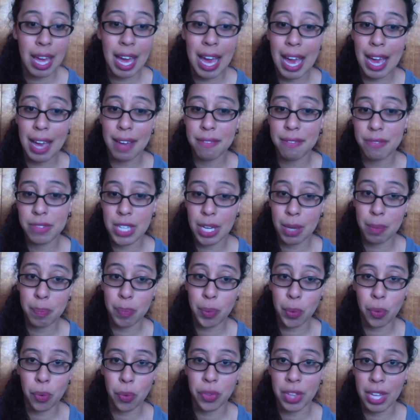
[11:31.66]
I've done
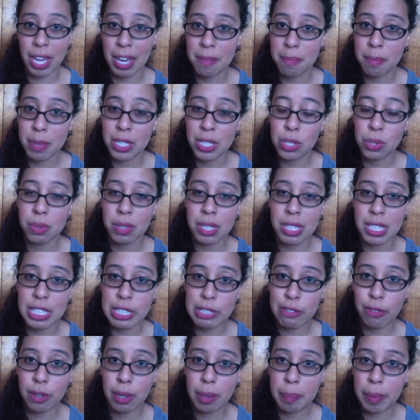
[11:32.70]
both. I've been doing
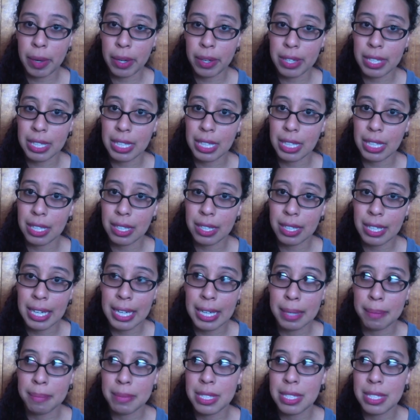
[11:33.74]
this for about a year and
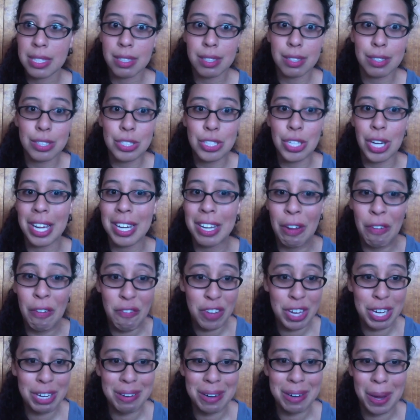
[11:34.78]
I'm still trying to
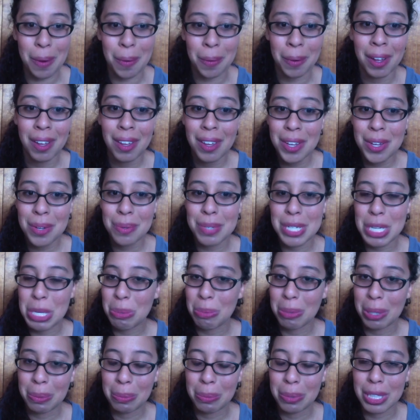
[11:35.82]
figure out which
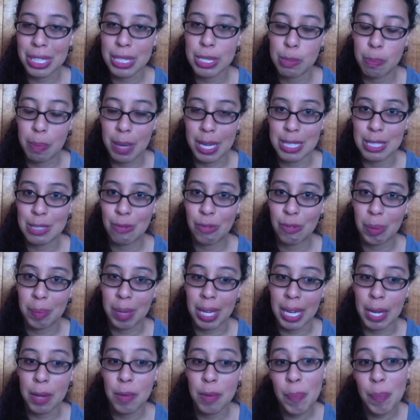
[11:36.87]
one works best for me.